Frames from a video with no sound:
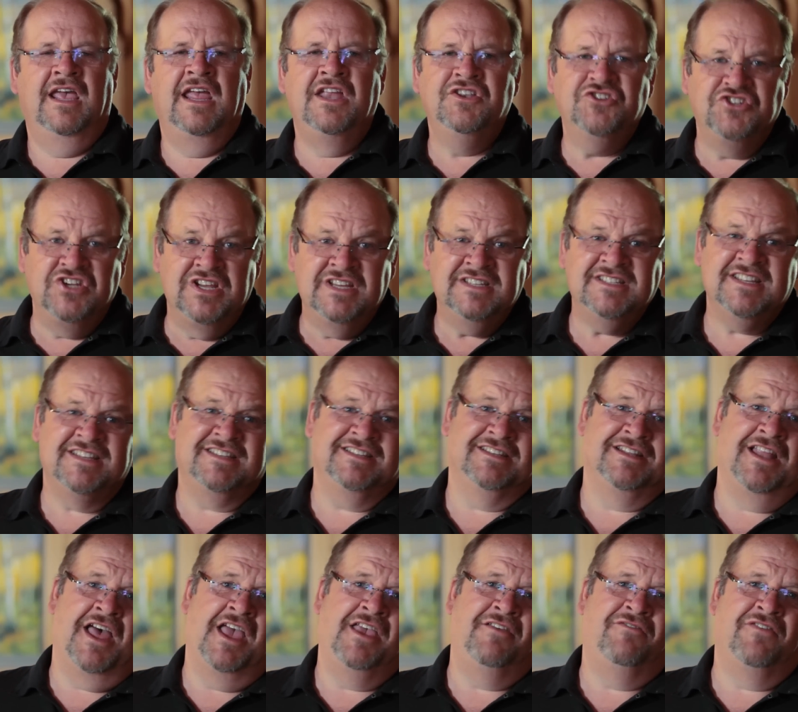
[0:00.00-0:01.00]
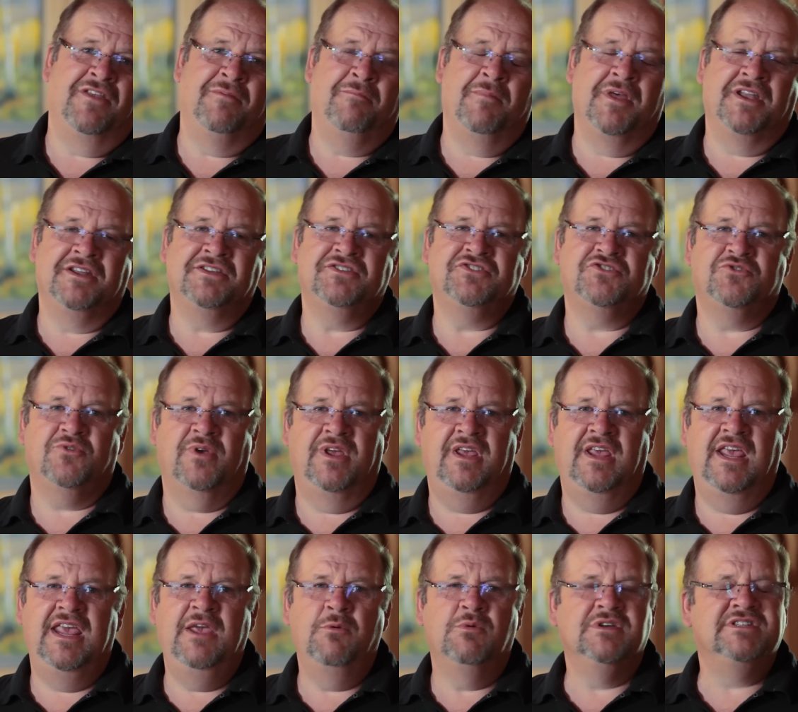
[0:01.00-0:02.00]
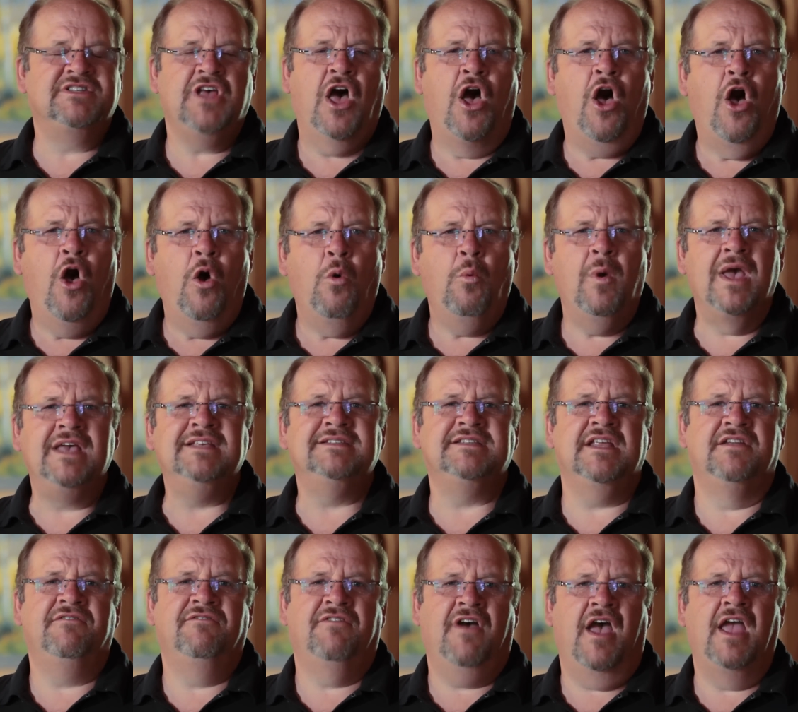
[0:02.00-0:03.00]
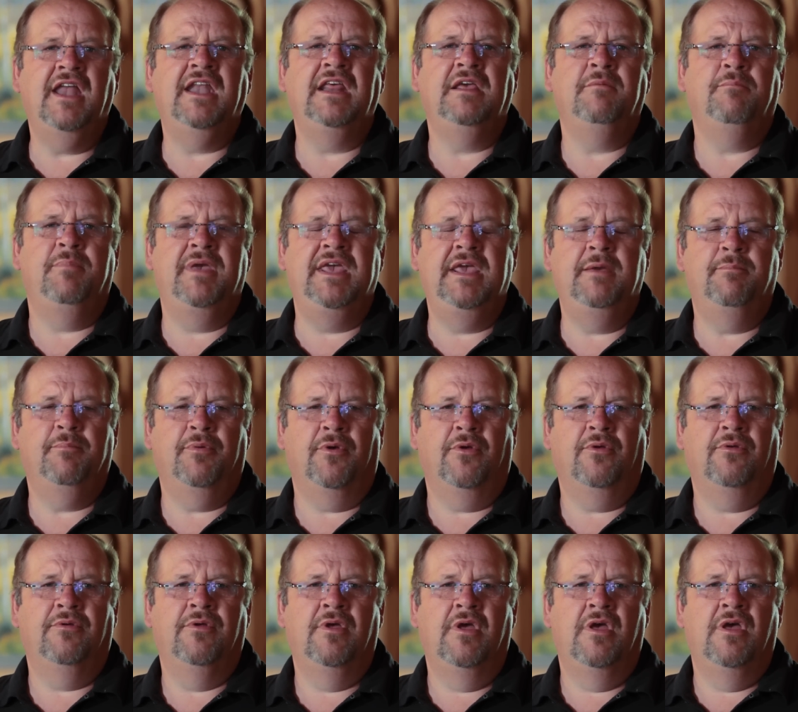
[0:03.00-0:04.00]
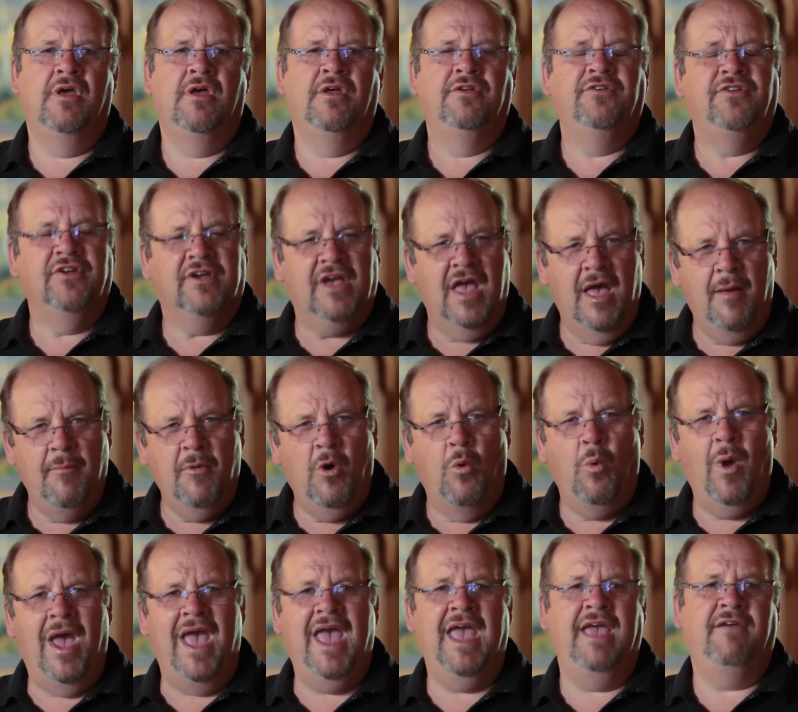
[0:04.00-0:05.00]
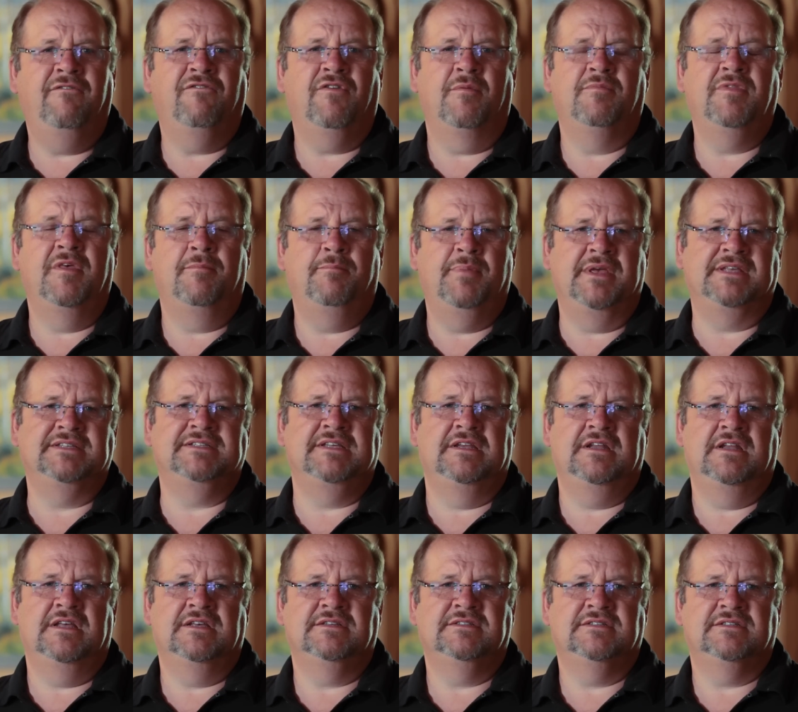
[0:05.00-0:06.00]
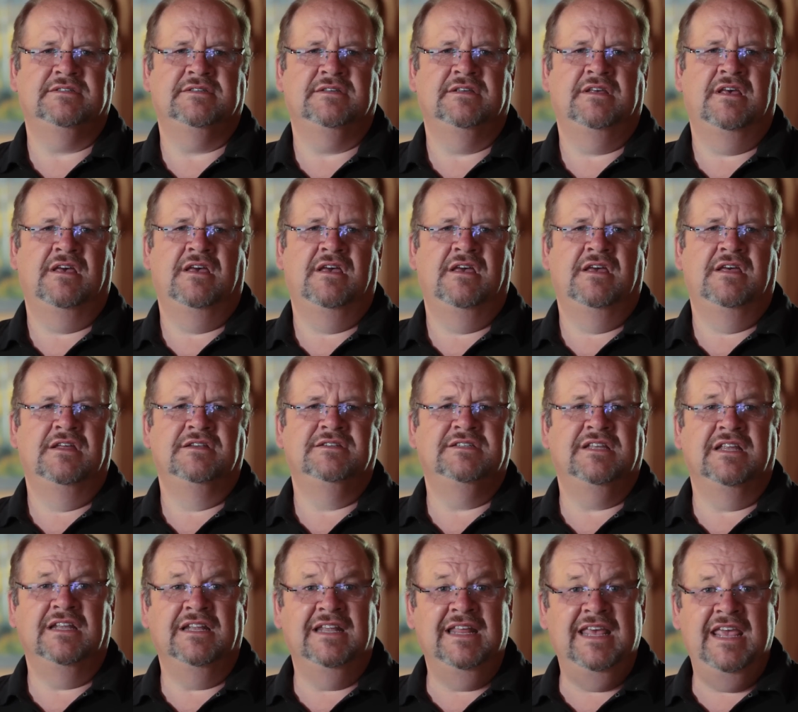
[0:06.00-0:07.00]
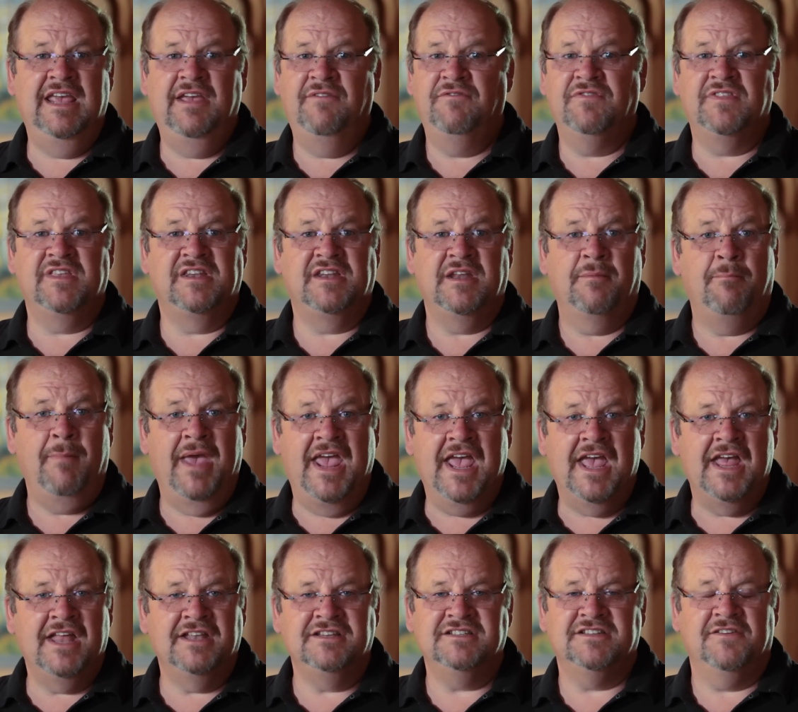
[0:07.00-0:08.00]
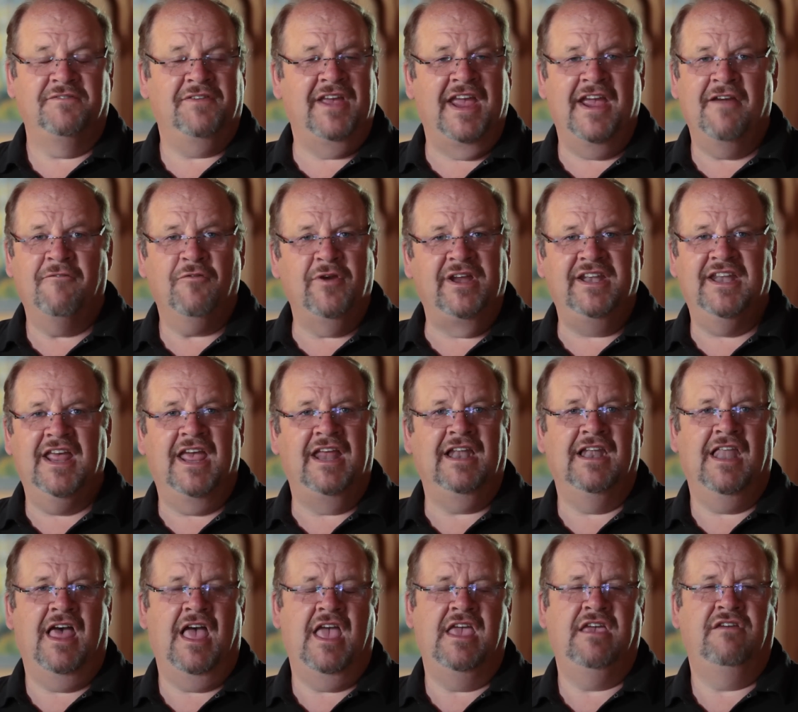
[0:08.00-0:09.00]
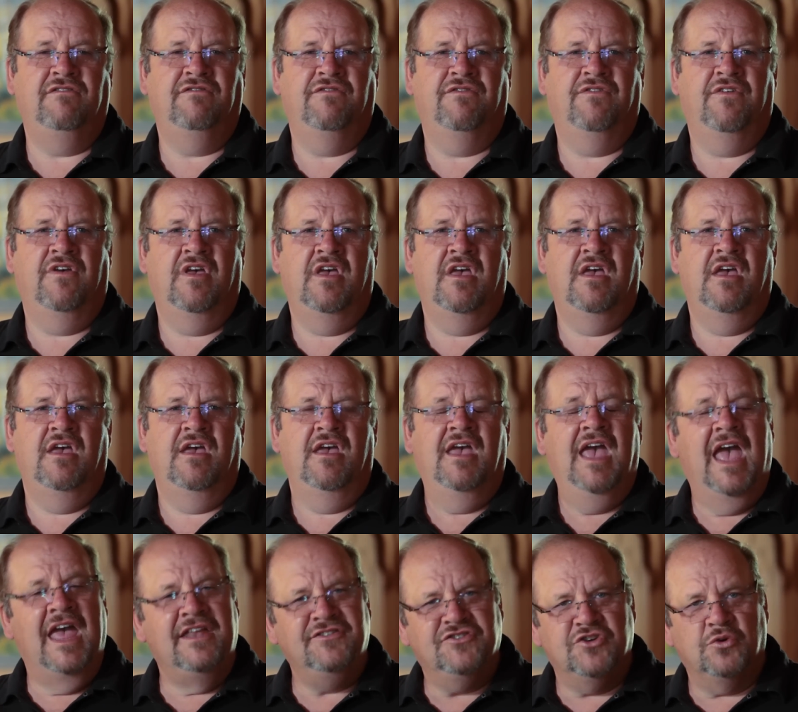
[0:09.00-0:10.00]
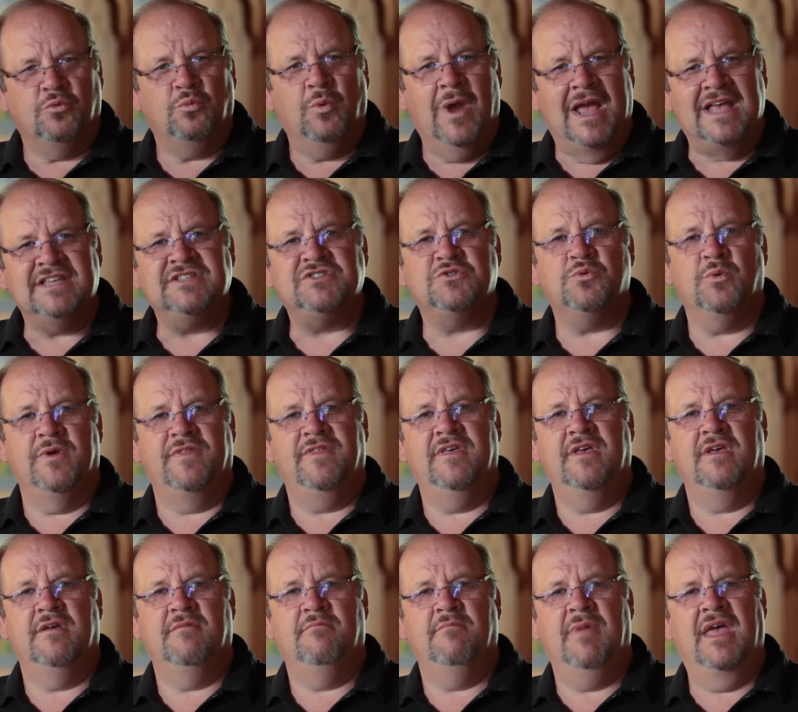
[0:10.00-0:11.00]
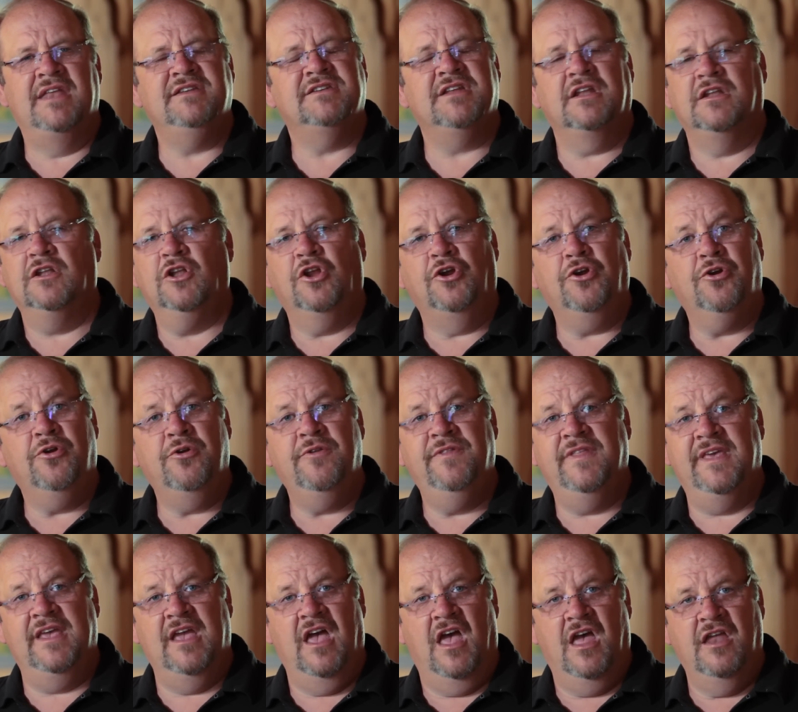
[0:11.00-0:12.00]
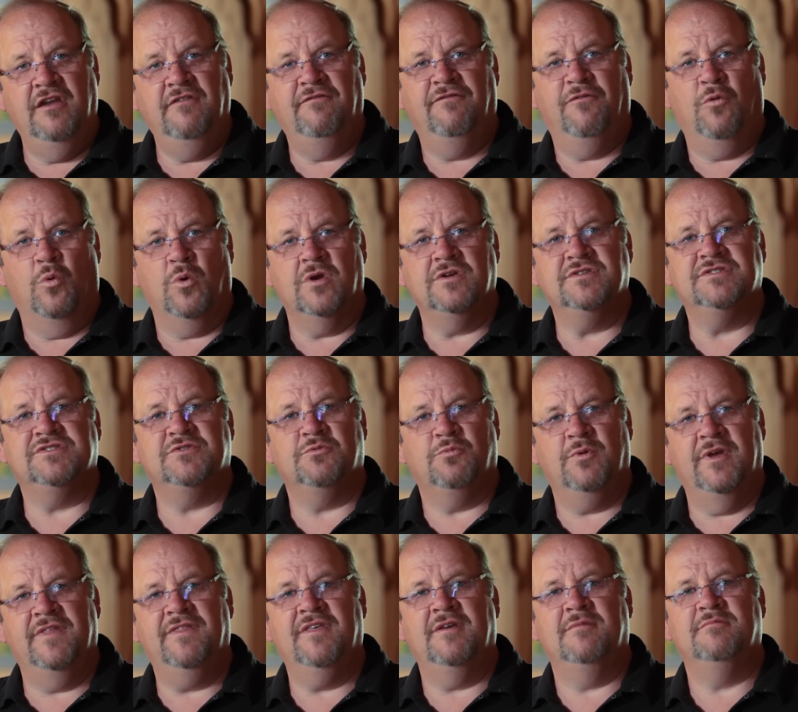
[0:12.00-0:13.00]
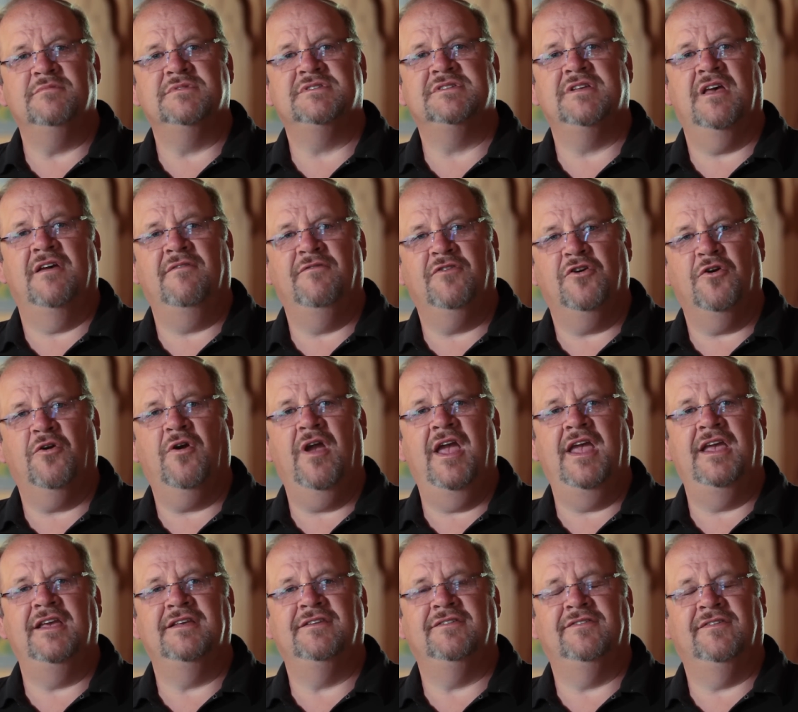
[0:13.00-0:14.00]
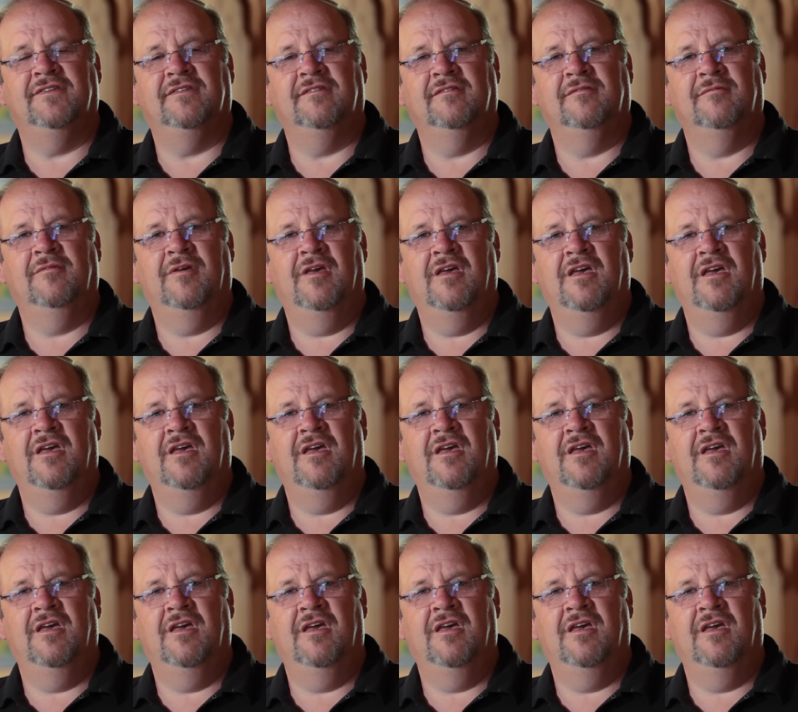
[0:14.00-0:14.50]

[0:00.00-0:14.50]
In Jesus' life and ministry, he was always inviting people to come away from the busyness, to leave the demands of everyday life, and to rest with him and to learn the unforced rhythms of grace.